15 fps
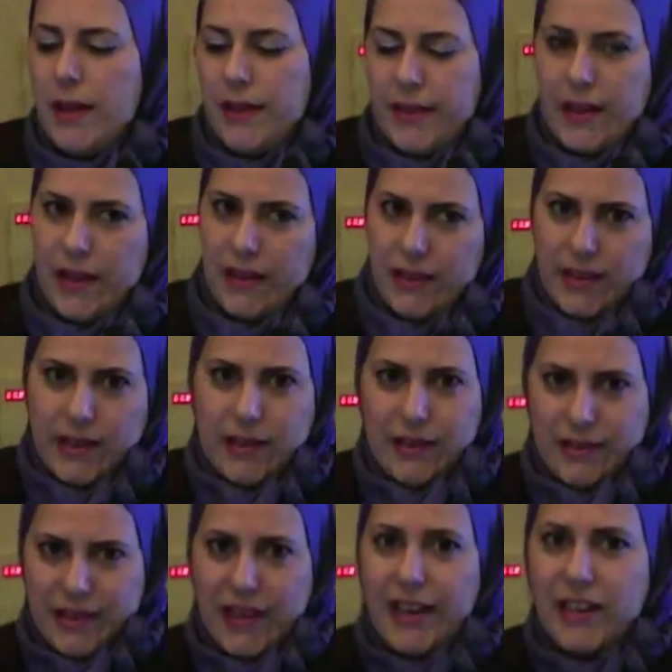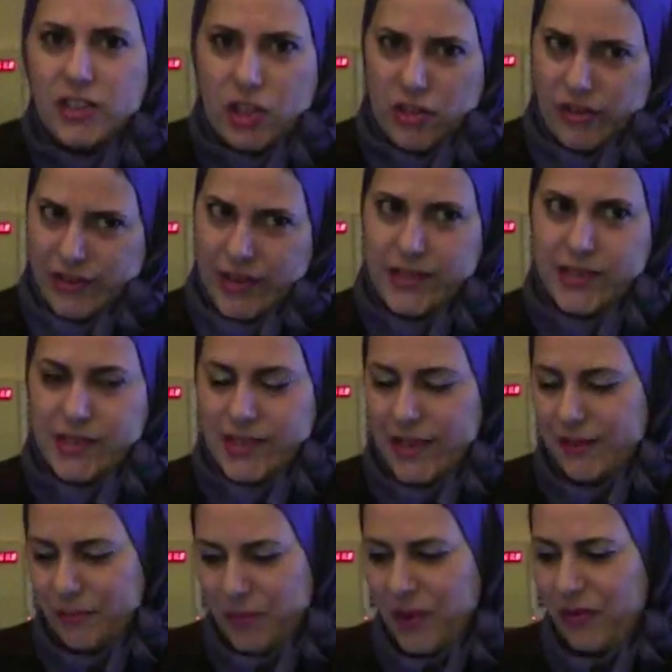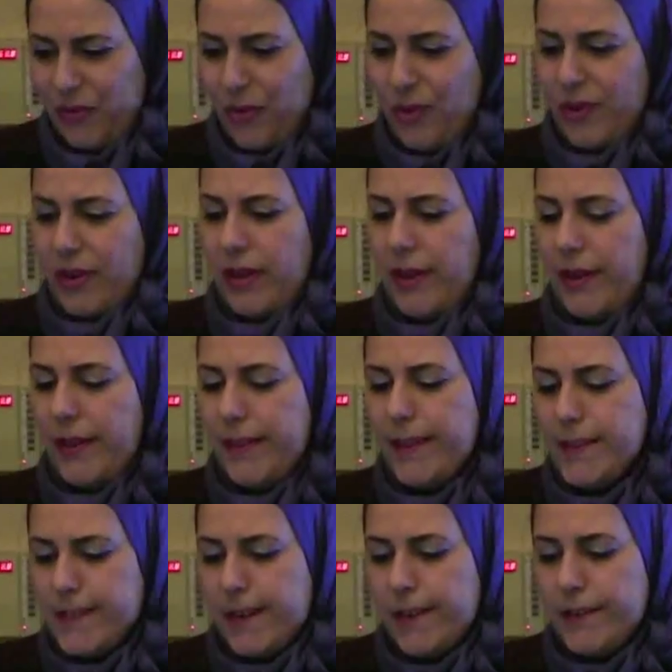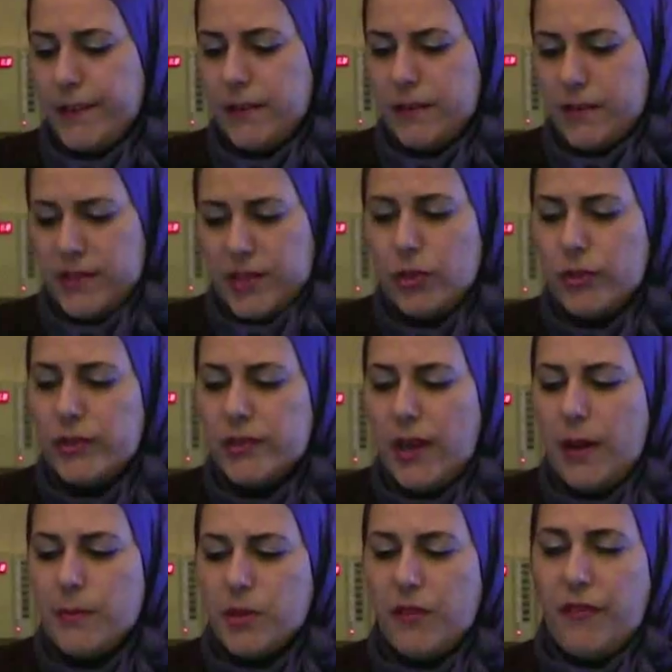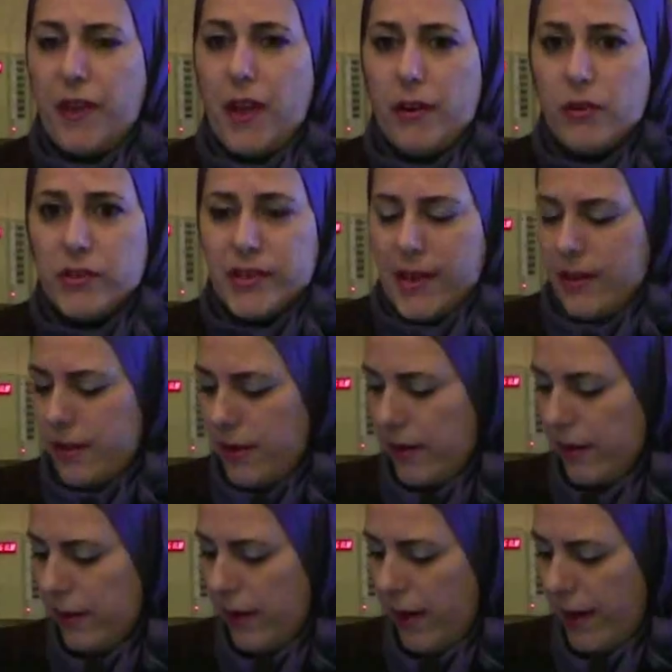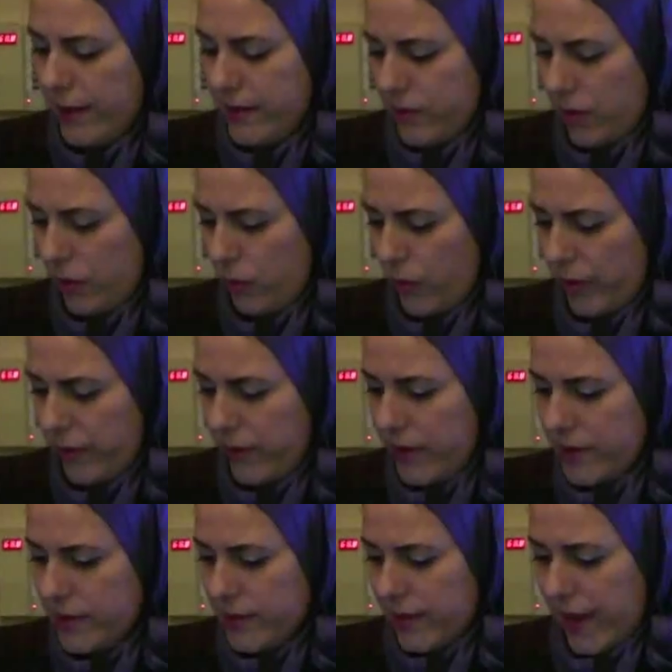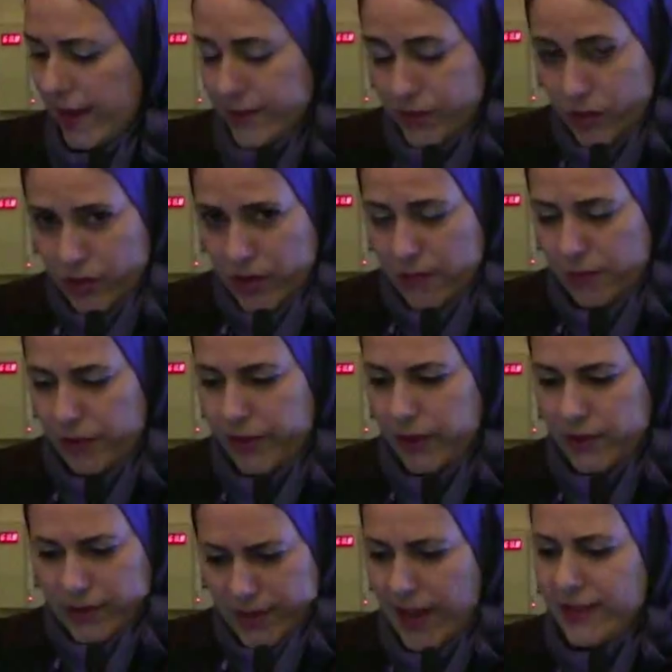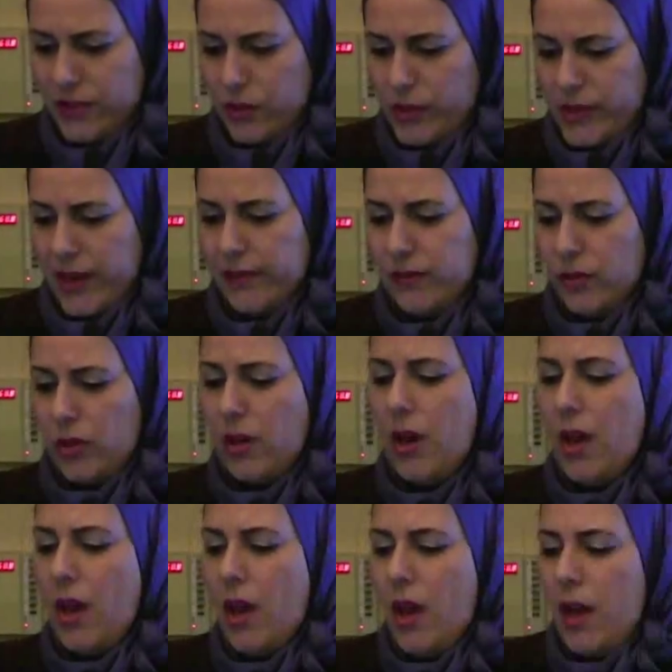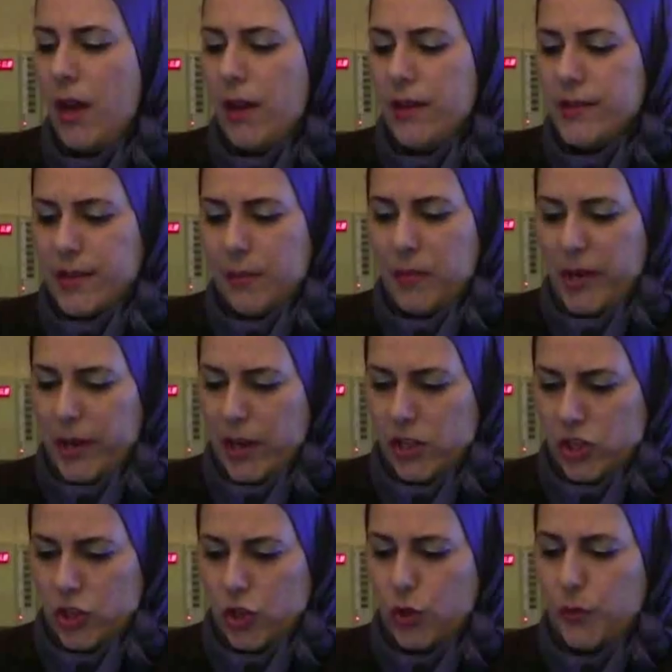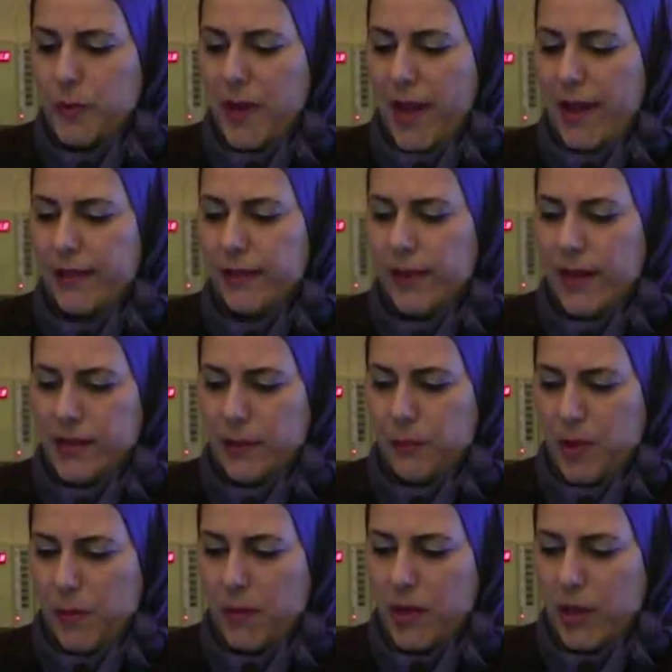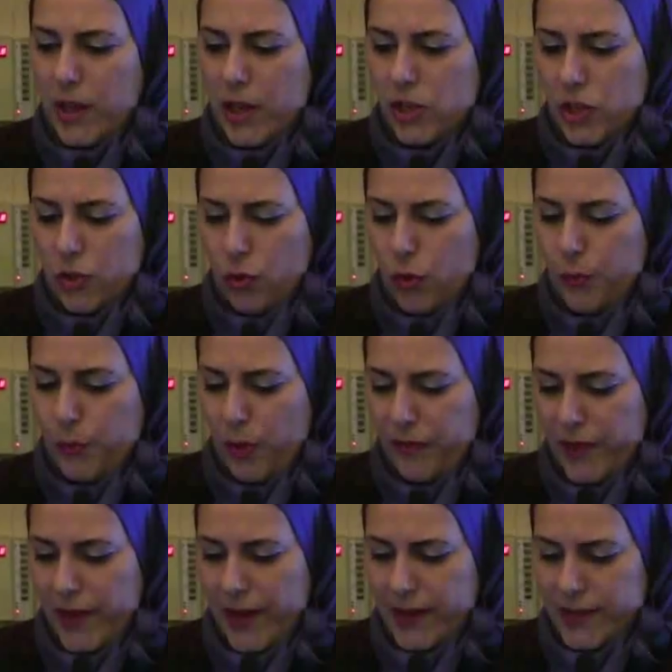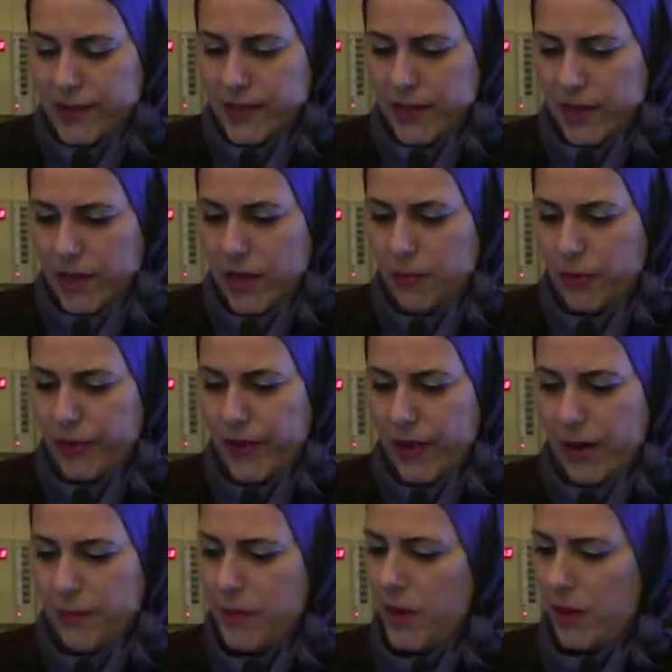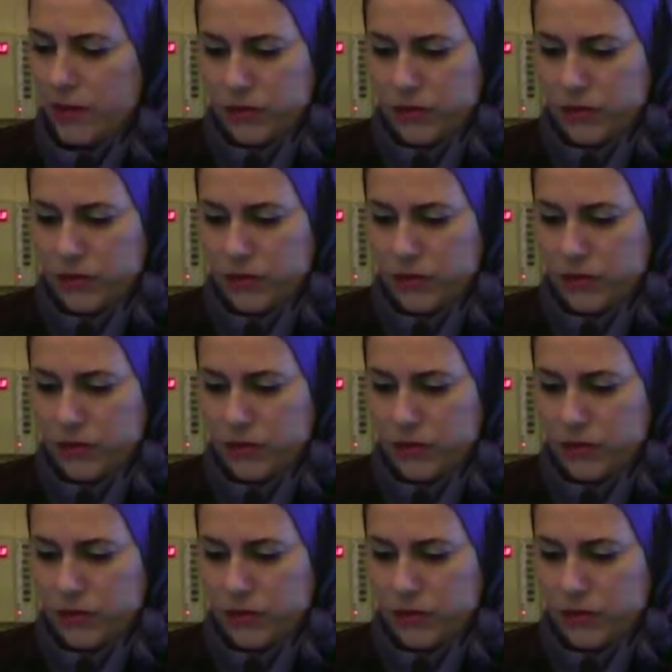The lecture already said before. These are certain types of errors in, I'll start with this cancer center. Some medication should be added as a pre-medication or prophylaxis in chemotherapy.